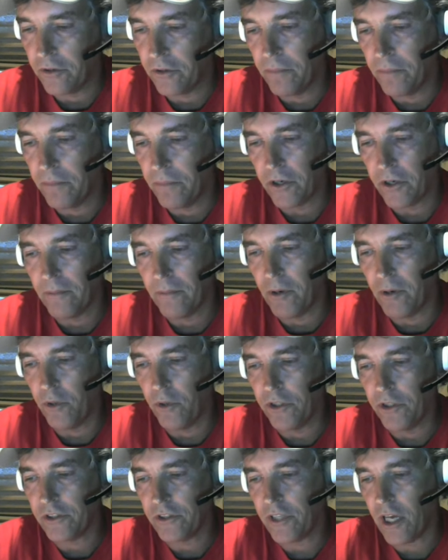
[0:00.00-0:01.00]
and bigger, but
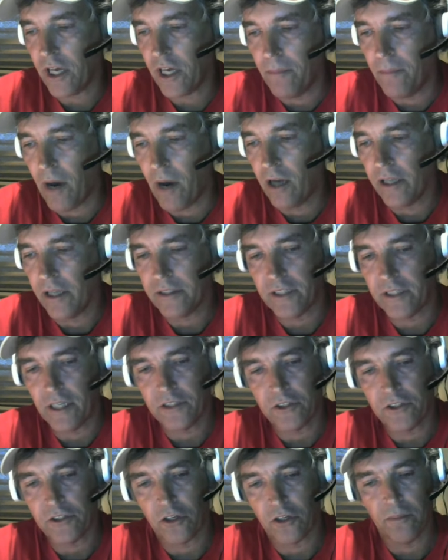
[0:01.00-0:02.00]
we just had a ball at
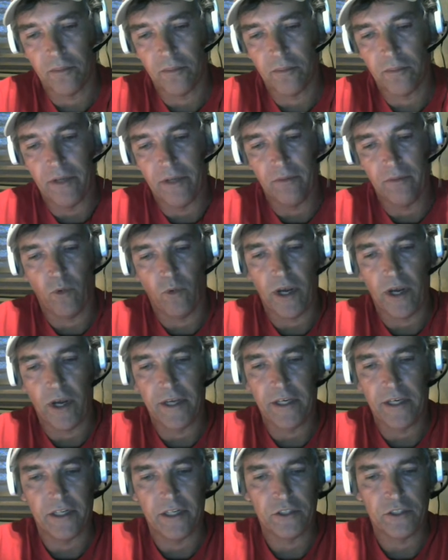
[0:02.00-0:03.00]
that tournament, and
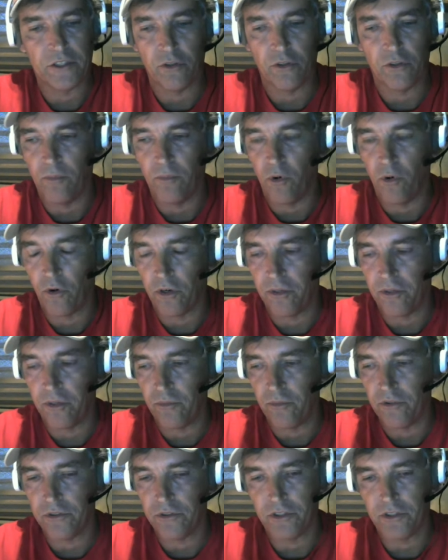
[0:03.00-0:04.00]
weigh in at 2 in the morning
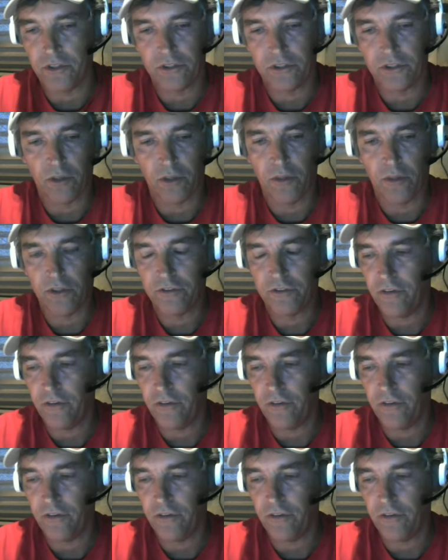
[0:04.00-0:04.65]
was just so much